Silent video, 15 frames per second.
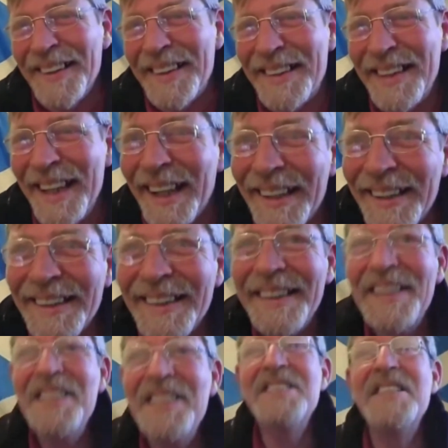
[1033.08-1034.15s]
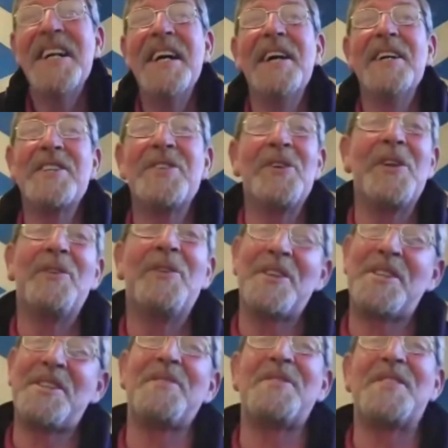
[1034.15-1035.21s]
Oh dear. Yeah, it's not the
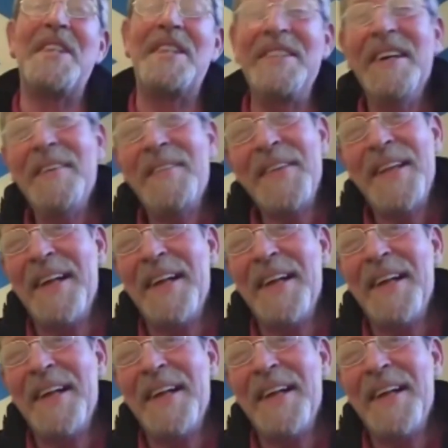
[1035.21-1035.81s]
worst I've seen.